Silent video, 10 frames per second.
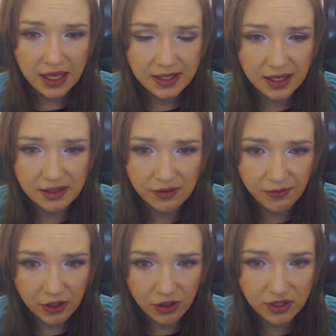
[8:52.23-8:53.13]
Since
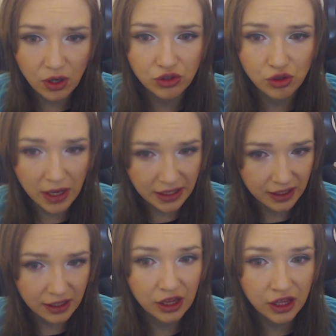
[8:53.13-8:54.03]
Aphelios
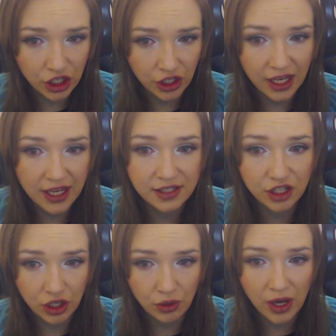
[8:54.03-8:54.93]
automatically learn
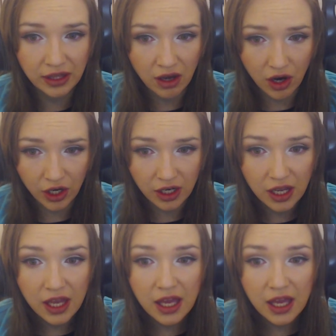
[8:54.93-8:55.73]
his Q and R,